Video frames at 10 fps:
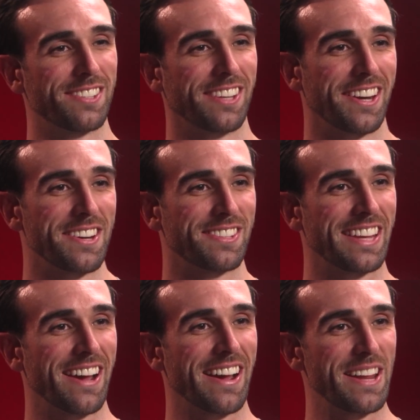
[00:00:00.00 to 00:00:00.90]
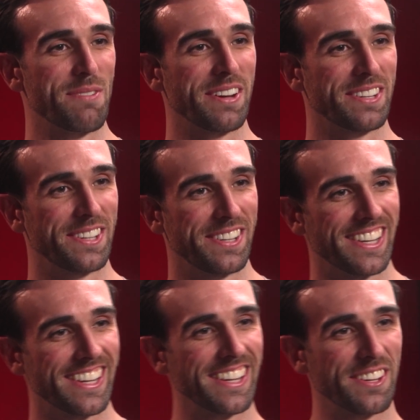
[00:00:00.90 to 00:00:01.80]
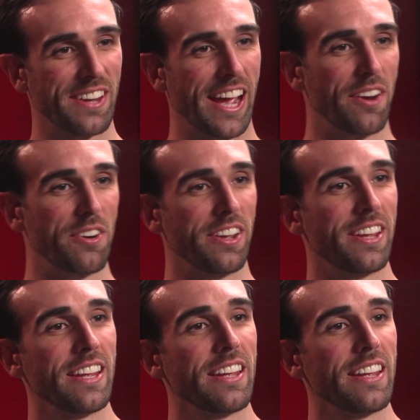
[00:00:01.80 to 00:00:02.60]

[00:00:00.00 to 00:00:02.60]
So I don't see how anyone could hate on it.